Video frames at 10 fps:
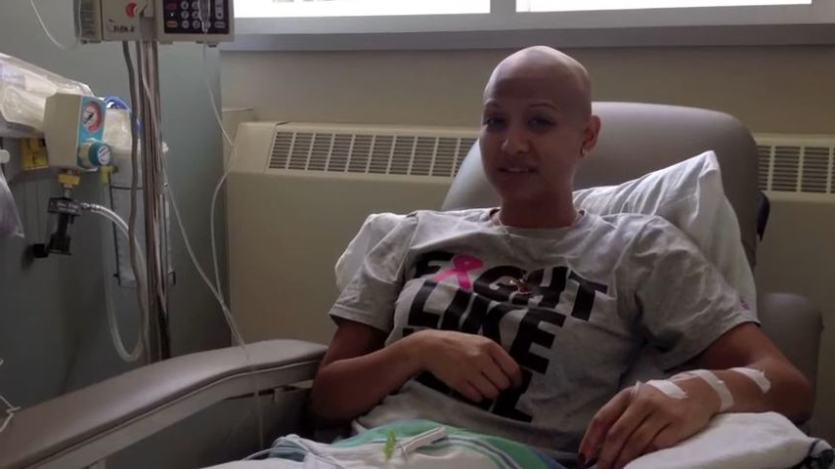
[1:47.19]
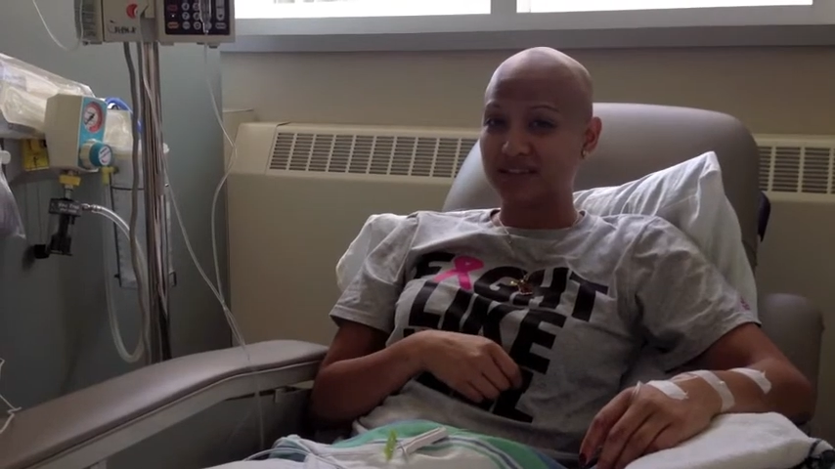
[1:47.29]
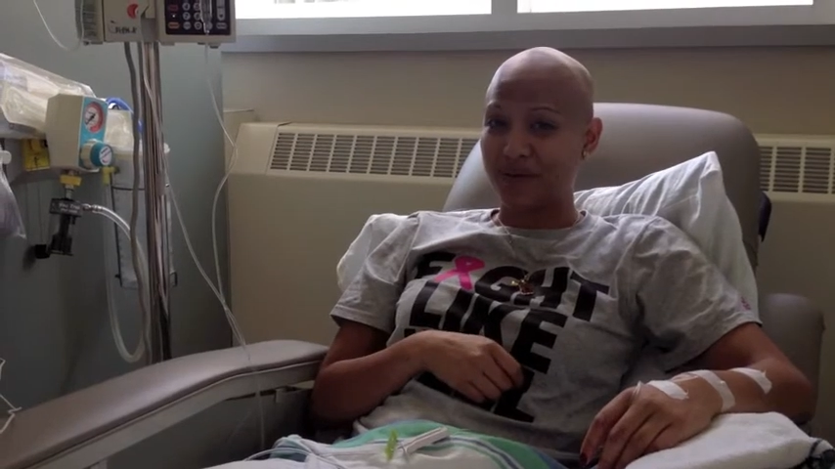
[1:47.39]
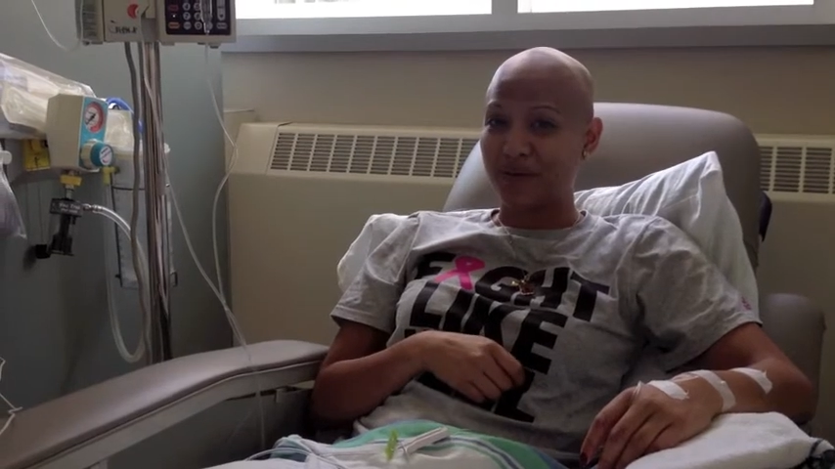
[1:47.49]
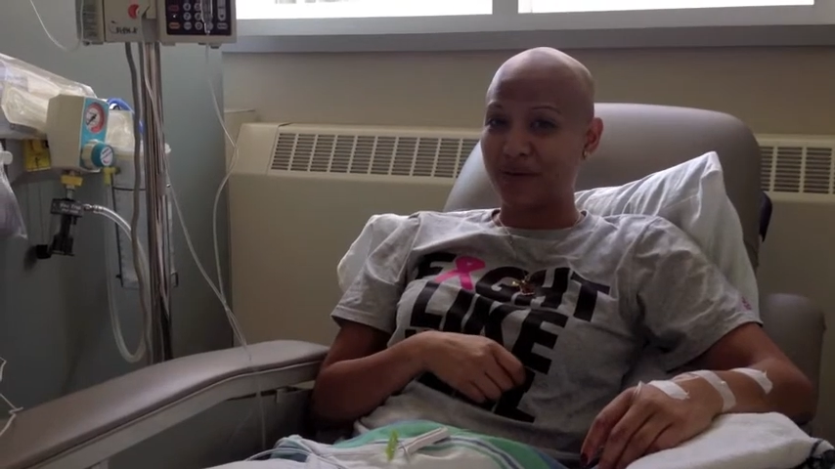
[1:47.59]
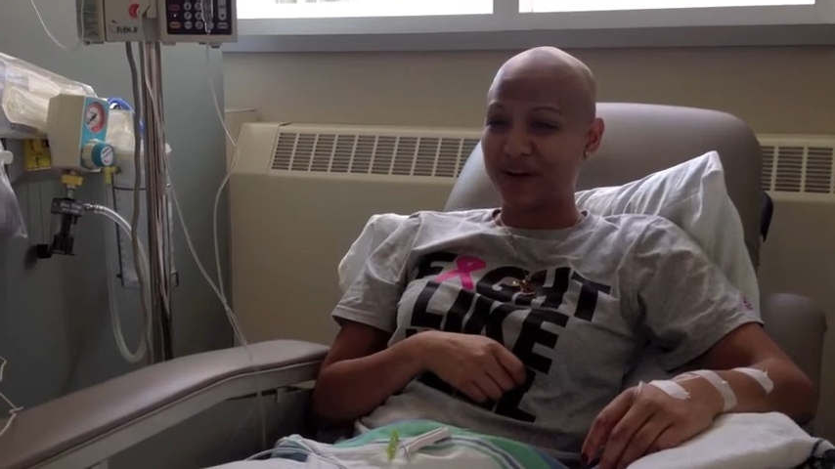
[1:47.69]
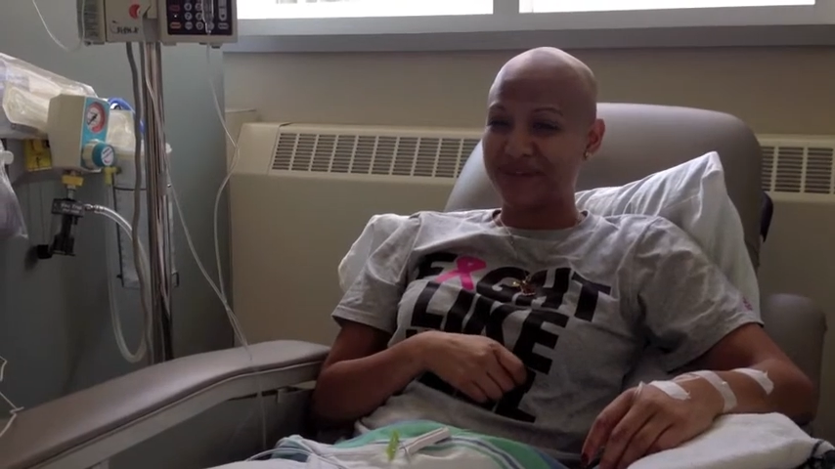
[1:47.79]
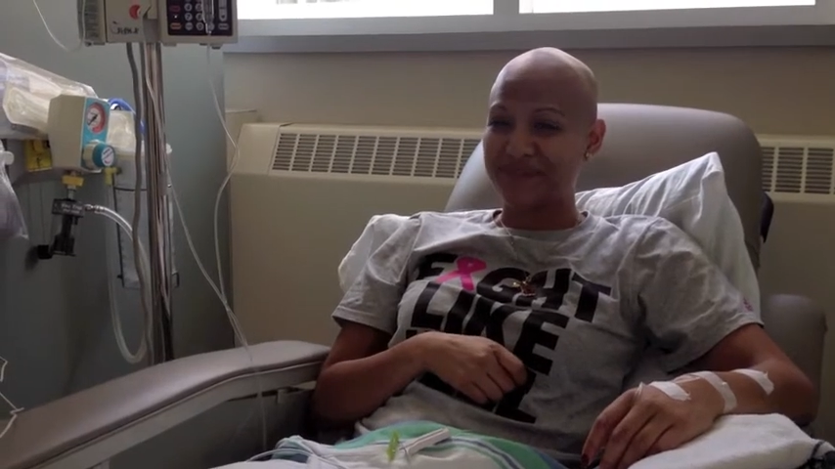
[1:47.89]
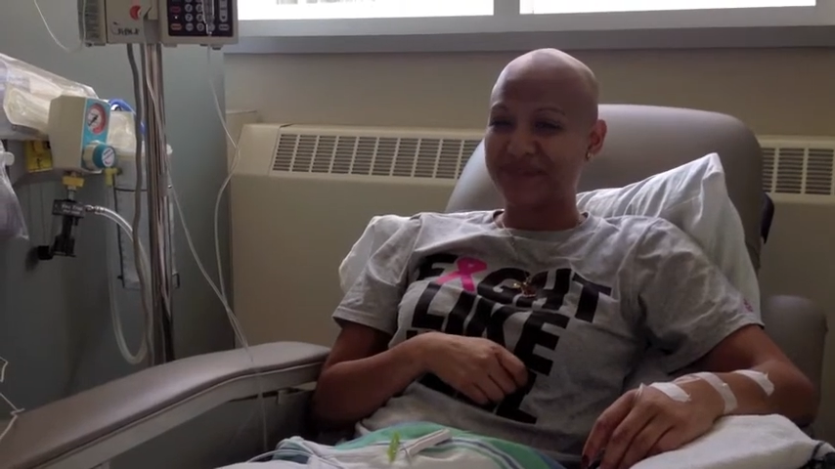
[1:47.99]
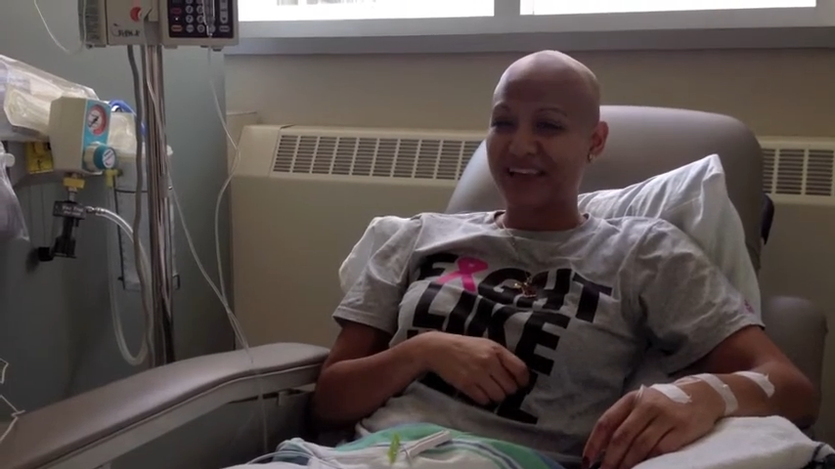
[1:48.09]
So
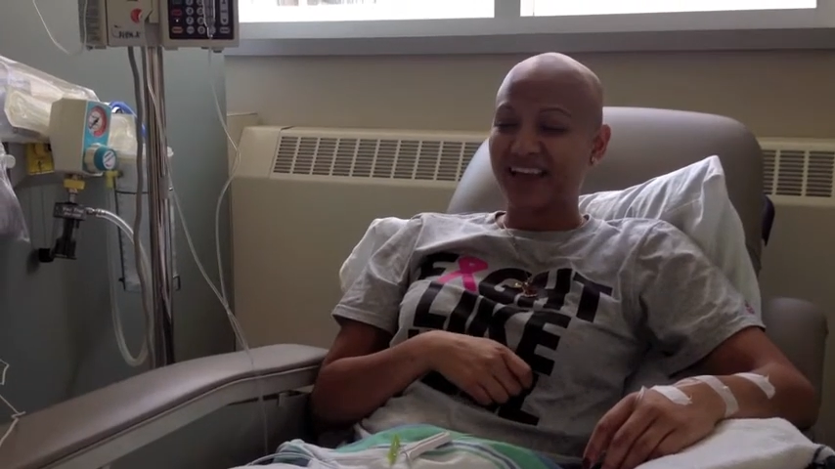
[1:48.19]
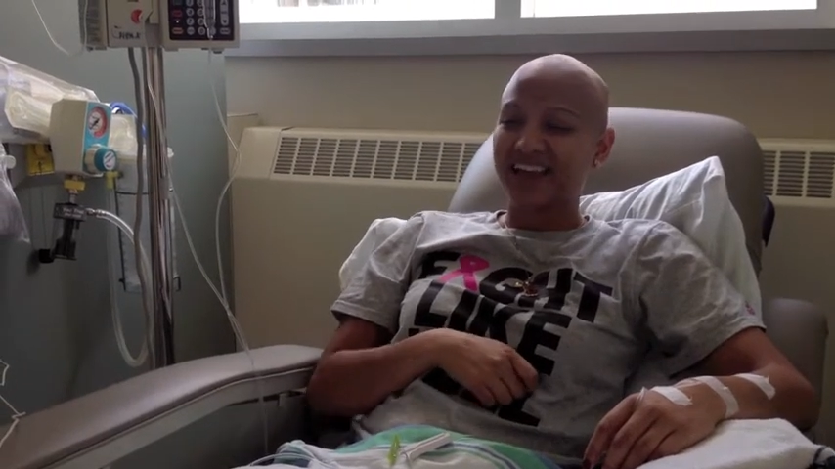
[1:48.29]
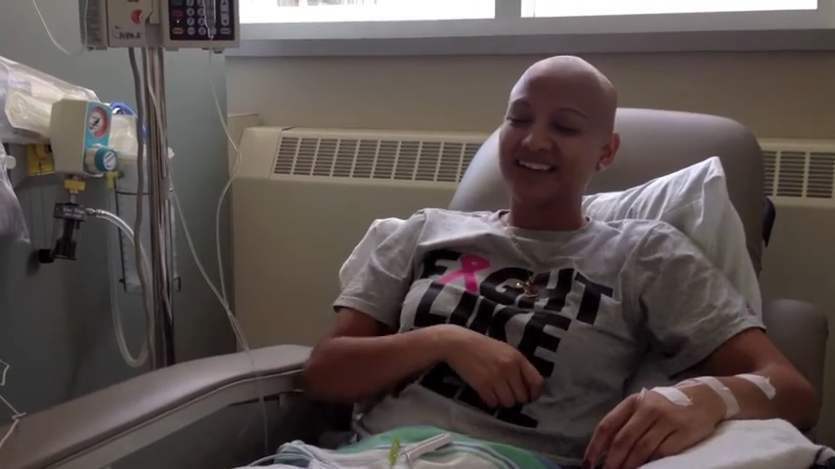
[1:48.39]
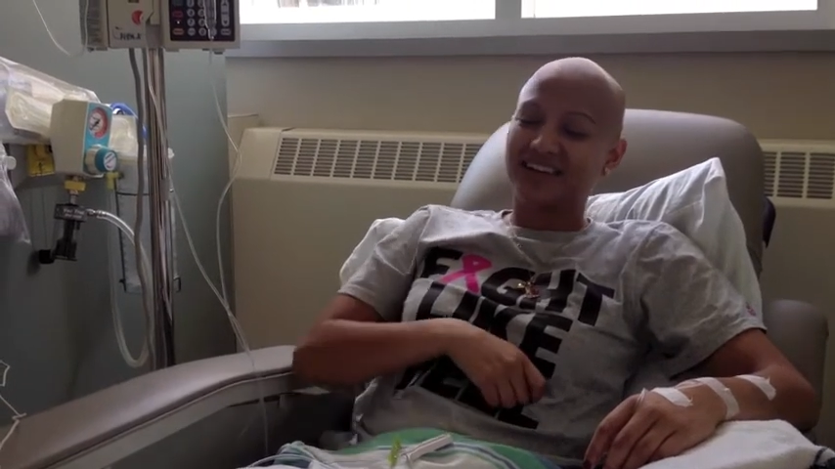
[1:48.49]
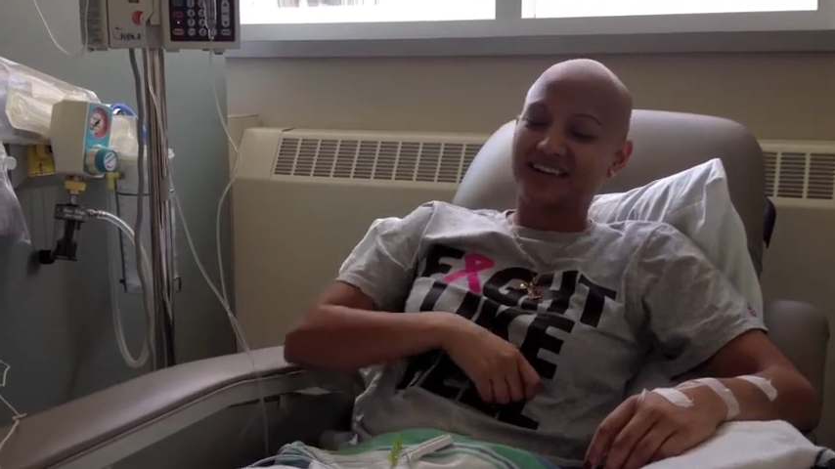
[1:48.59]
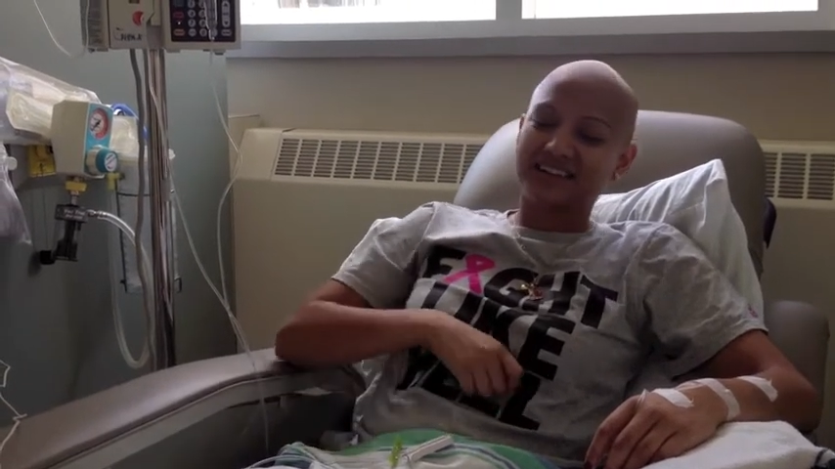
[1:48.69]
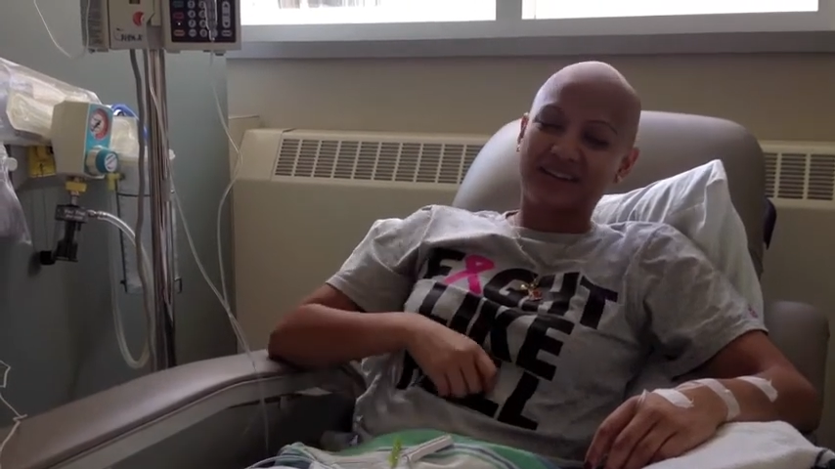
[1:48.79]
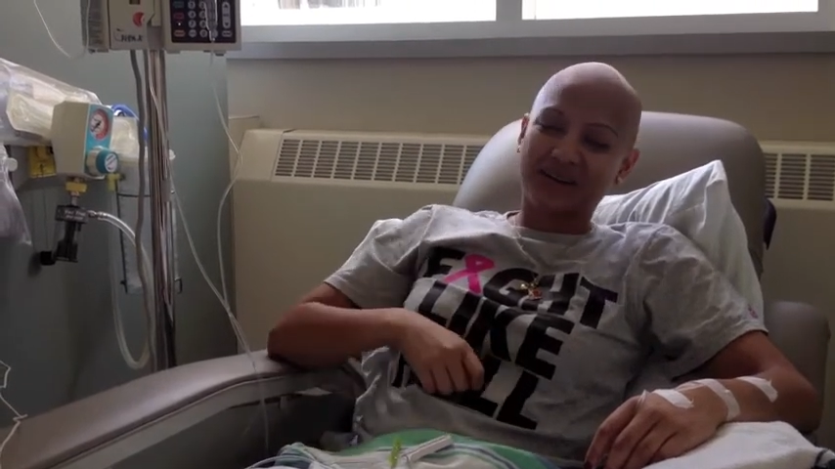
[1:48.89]
um, Dr.